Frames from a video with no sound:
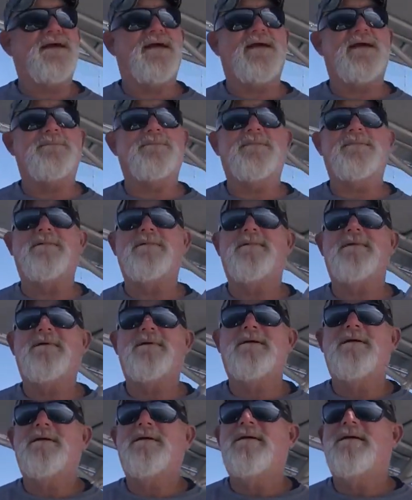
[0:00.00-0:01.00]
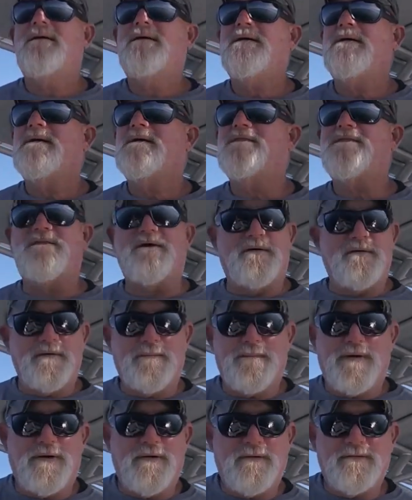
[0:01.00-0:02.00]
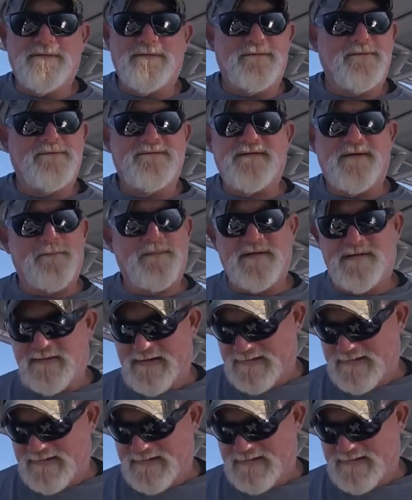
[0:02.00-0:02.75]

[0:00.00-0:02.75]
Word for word: name? Thunderbolt or something